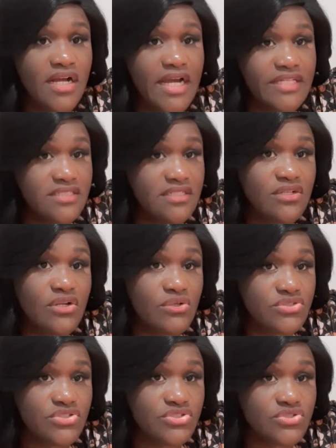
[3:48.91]
I did
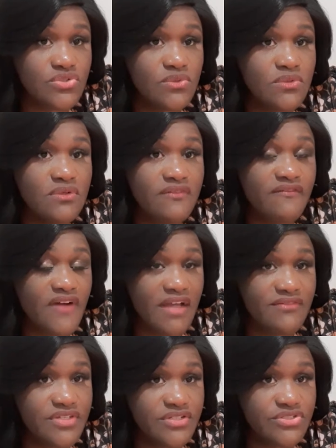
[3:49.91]
close the school
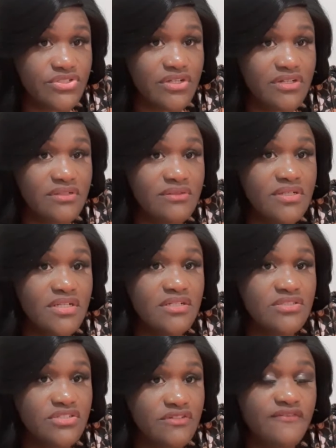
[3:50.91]
5 years ago
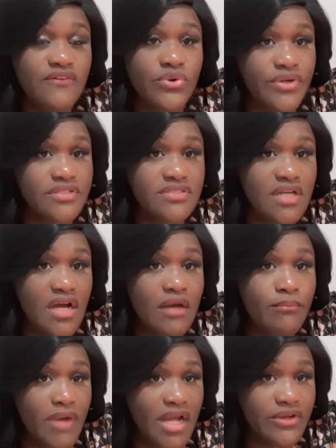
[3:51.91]
to focus
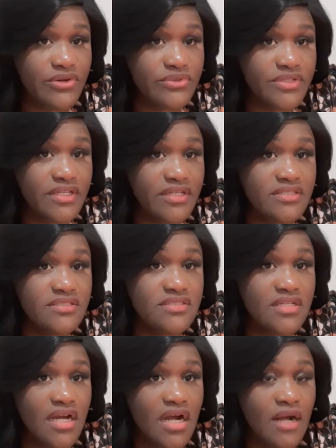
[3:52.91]
on my own
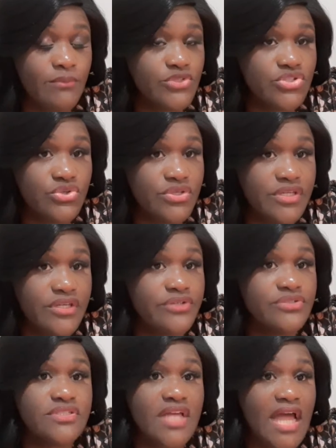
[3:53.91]
kids. 2
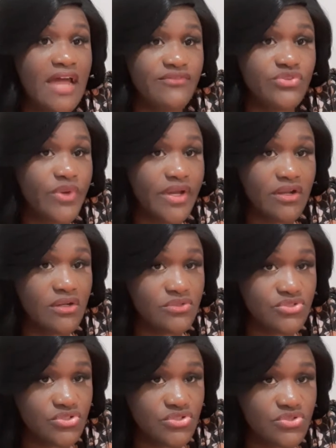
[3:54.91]
years after I
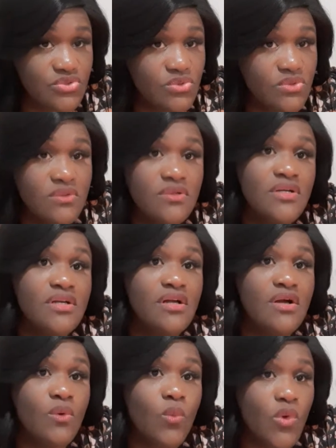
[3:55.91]
closed the school
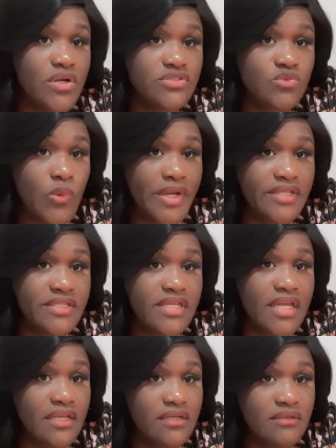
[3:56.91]
was when
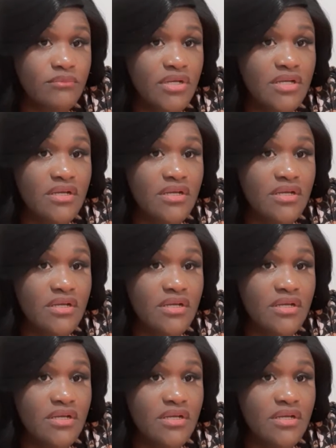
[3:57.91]
Caleb